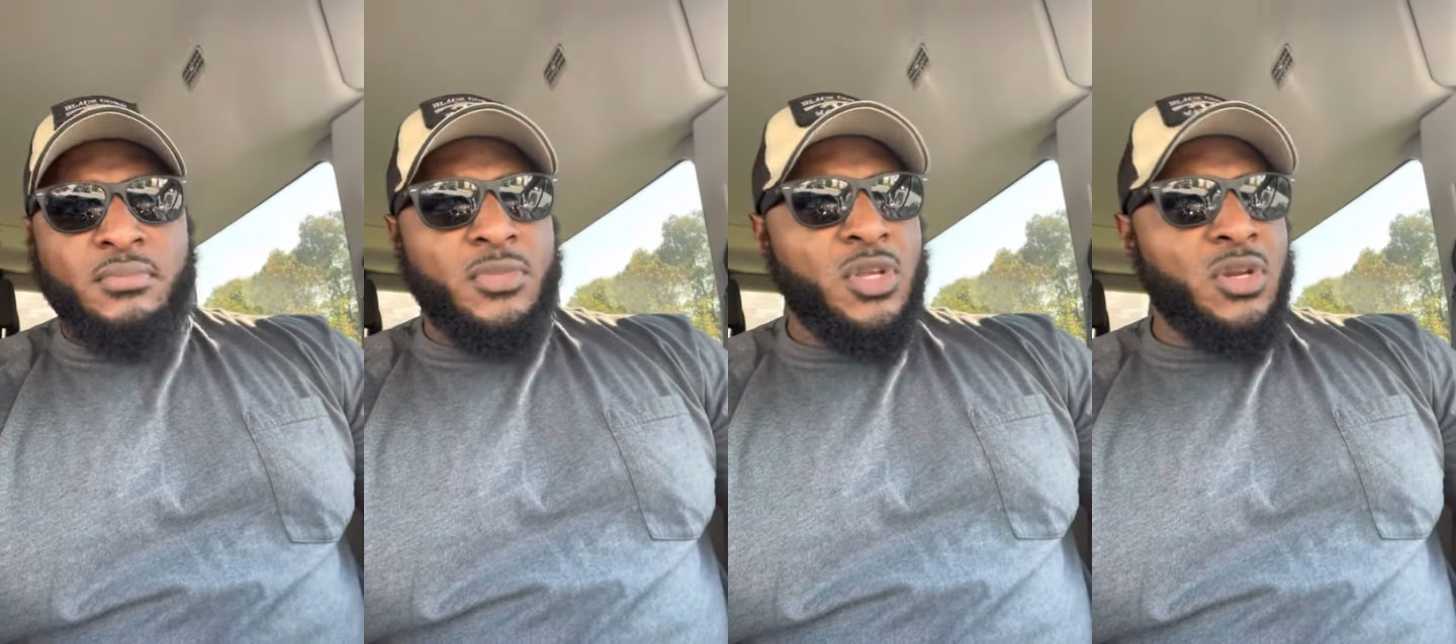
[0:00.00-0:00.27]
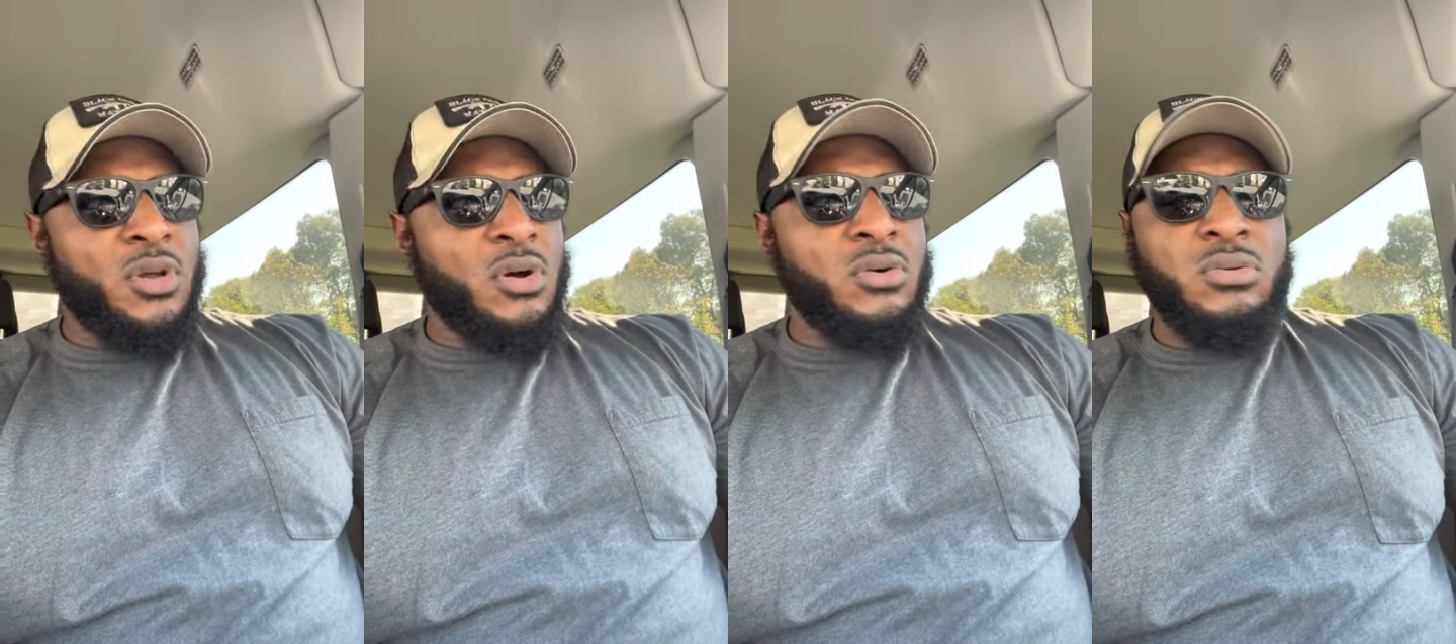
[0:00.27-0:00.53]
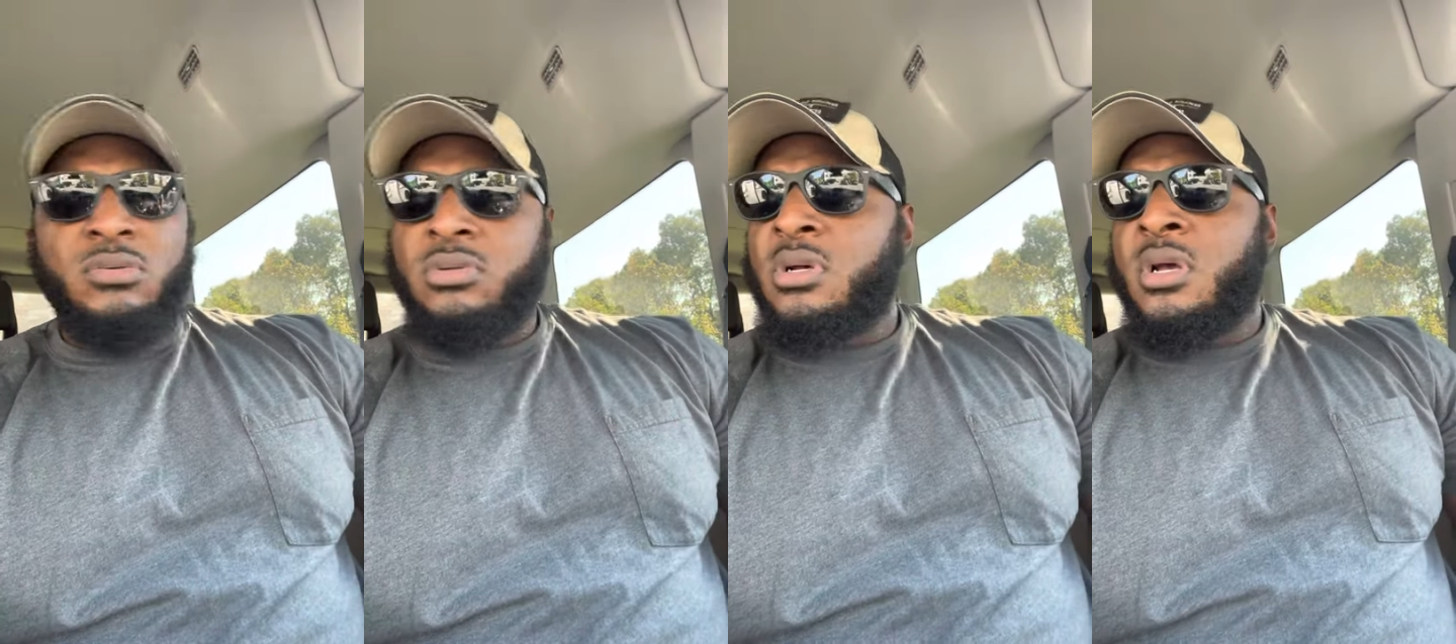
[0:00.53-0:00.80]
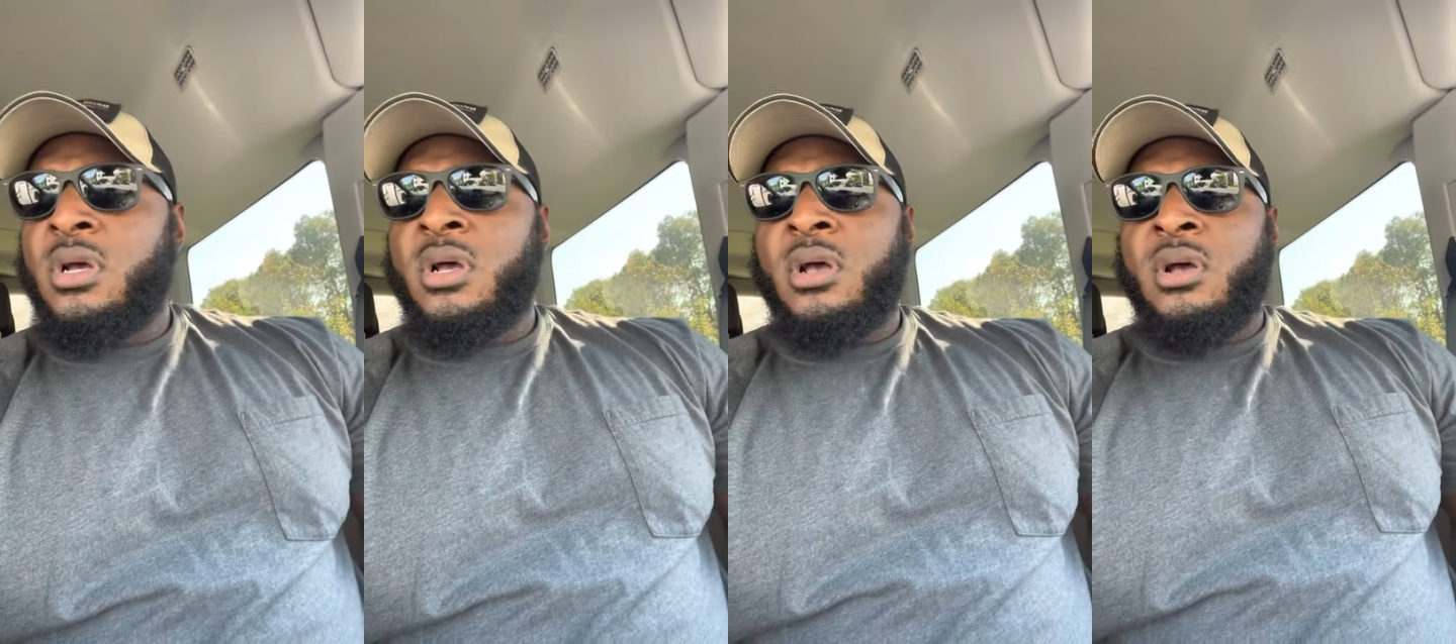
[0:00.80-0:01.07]
you know,
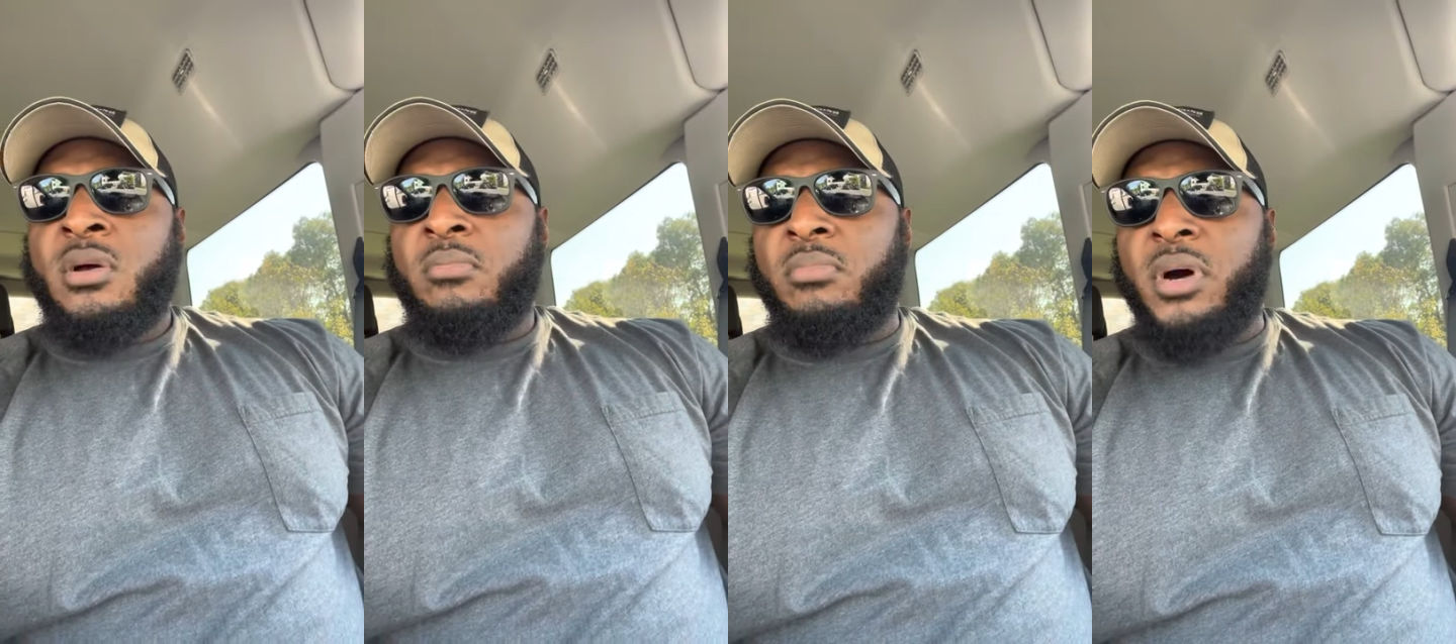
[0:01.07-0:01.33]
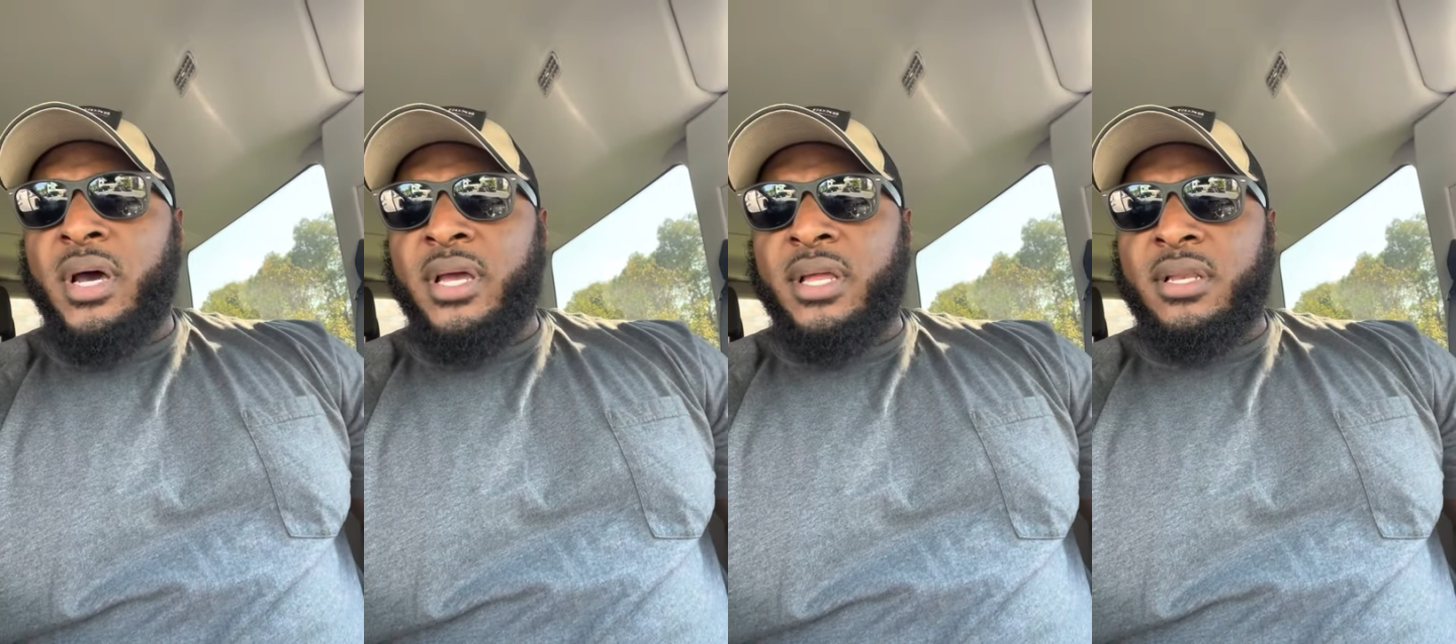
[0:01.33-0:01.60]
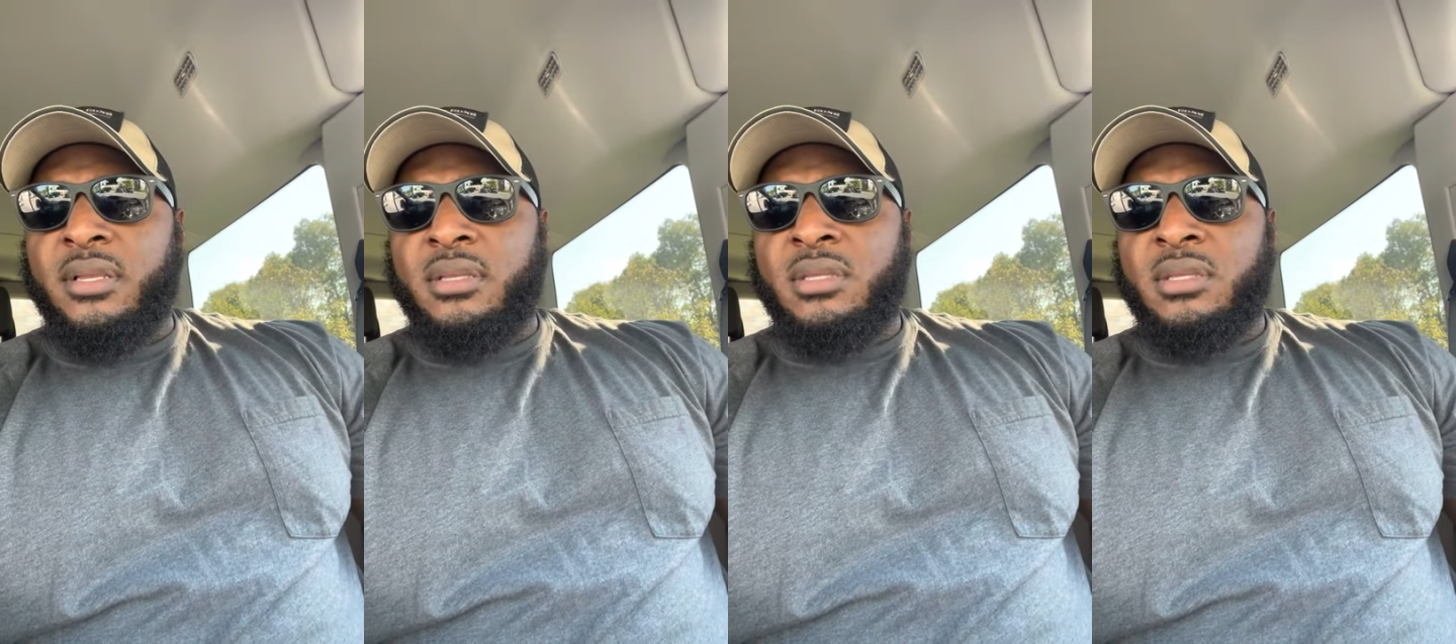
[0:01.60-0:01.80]
but